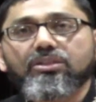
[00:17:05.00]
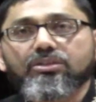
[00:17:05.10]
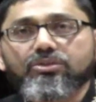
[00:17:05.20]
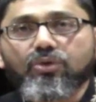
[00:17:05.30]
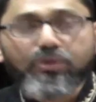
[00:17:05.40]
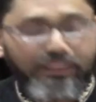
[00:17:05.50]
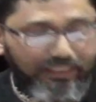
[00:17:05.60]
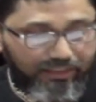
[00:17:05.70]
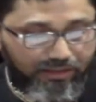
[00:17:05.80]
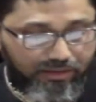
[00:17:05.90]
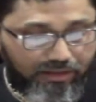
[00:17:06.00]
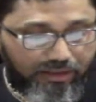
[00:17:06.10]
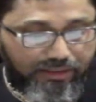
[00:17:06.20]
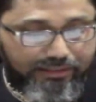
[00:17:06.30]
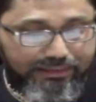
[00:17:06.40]
so clear
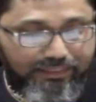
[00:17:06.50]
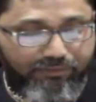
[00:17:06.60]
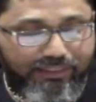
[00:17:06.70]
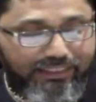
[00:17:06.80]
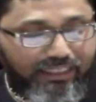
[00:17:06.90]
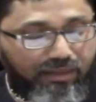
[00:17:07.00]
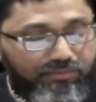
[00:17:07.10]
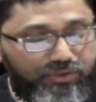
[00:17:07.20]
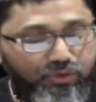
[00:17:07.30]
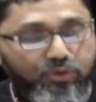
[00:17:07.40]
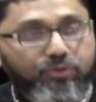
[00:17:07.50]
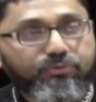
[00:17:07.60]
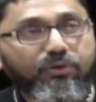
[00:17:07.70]
that when it comes to